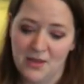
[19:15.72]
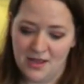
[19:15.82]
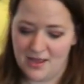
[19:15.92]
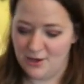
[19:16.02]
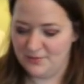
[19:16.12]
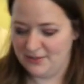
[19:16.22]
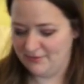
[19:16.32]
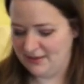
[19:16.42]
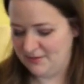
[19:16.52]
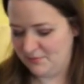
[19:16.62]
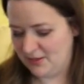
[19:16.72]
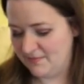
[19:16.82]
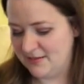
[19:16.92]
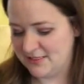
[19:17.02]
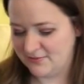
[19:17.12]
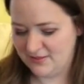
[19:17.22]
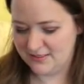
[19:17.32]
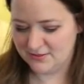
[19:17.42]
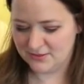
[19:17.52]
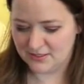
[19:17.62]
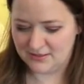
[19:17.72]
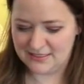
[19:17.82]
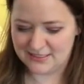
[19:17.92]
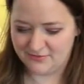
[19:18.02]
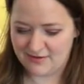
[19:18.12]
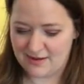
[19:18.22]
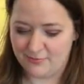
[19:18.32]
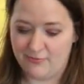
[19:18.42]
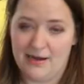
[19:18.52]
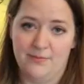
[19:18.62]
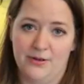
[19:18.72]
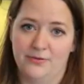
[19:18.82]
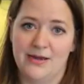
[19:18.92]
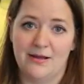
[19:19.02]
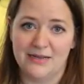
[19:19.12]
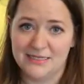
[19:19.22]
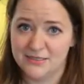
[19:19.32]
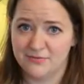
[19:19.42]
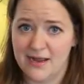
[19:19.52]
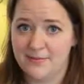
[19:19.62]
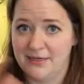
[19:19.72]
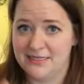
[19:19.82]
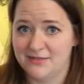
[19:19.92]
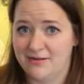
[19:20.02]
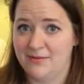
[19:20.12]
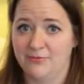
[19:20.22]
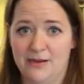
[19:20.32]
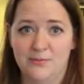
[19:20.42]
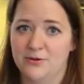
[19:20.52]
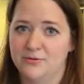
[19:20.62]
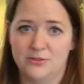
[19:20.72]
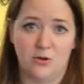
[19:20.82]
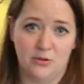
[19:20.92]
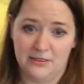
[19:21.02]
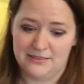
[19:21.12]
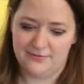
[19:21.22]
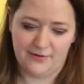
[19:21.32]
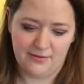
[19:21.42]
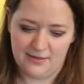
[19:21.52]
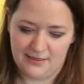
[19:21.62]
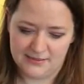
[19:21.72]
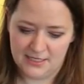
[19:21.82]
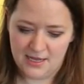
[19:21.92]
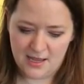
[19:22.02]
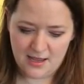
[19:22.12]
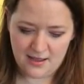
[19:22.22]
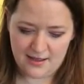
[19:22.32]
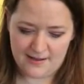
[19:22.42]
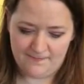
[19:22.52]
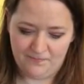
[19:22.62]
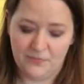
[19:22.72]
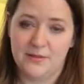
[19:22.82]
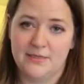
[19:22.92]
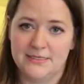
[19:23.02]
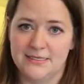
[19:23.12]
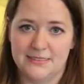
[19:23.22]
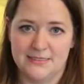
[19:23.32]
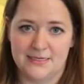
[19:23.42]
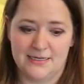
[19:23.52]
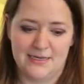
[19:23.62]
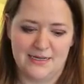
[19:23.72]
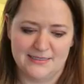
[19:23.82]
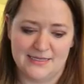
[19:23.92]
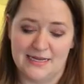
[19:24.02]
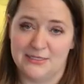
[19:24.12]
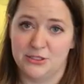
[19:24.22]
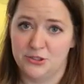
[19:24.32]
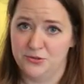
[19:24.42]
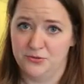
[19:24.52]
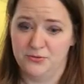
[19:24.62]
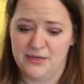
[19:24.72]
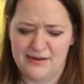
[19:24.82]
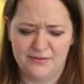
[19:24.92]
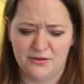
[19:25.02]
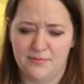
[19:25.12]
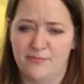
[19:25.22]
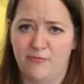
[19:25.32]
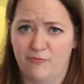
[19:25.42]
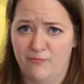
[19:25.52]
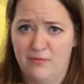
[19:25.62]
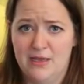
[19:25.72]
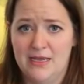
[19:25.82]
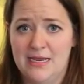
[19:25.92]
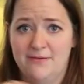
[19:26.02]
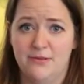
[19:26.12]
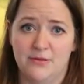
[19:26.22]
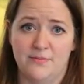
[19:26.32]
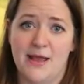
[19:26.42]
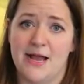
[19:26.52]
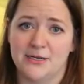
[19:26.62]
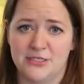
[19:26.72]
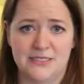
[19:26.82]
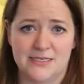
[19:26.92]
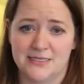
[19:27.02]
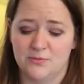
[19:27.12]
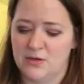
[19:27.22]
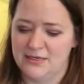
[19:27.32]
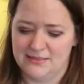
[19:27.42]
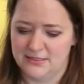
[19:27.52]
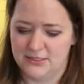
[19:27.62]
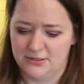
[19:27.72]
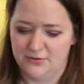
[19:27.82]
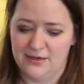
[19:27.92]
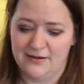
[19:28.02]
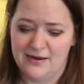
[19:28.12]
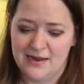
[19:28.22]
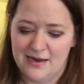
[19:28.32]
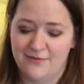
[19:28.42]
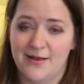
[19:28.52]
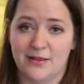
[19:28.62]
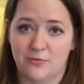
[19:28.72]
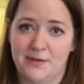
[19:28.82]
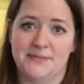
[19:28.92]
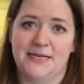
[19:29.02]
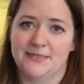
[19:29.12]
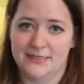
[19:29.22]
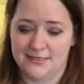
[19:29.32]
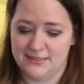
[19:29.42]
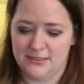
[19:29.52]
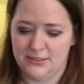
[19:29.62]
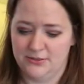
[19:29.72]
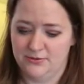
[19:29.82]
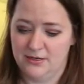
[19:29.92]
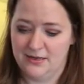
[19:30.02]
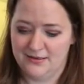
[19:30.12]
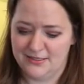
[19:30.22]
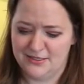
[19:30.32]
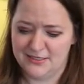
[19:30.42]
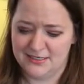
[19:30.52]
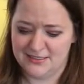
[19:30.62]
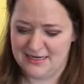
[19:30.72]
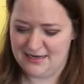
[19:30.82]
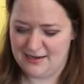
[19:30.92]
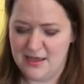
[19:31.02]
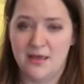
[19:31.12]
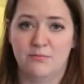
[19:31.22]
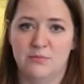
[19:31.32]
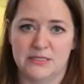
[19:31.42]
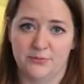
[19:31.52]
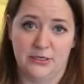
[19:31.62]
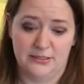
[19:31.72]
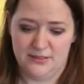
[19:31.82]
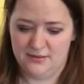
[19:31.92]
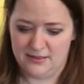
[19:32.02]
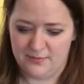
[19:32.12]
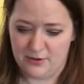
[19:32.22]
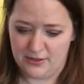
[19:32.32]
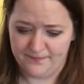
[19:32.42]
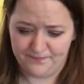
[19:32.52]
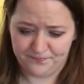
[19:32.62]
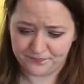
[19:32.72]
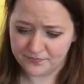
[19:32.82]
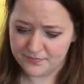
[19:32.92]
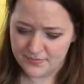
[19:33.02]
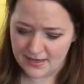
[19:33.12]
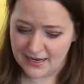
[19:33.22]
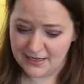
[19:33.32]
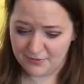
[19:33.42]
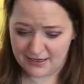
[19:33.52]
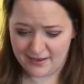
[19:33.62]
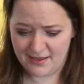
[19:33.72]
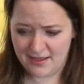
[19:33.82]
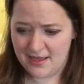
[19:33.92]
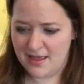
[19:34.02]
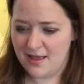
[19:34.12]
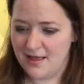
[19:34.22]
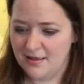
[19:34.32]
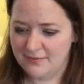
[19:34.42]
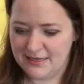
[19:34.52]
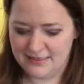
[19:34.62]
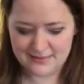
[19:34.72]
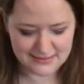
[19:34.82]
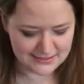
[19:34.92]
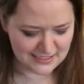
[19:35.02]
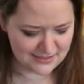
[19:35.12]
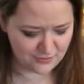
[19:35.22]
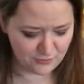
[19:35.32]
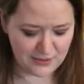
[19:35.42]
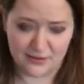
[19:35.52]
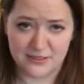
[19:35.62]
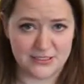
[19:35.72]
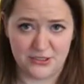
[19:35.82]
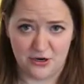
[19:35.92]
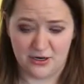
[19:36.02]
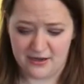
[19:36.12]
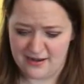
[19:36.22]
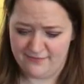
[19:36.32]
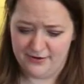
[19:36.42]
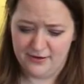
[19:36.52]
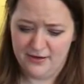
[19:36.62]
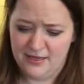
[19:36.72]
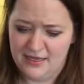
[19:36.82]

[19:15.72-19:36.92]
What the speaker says: I hope you can read it, but this one's called It's a Wrap Rainbow. Now, It's a Wrap and It's a Wrap Rainbow, totally different things. This is a size 2, even though the packaging says 1, it's a 2. And in fact, the website says it's a 2. And this is a misprint on their part. Anyway, and this is like the weirdest yarn ever.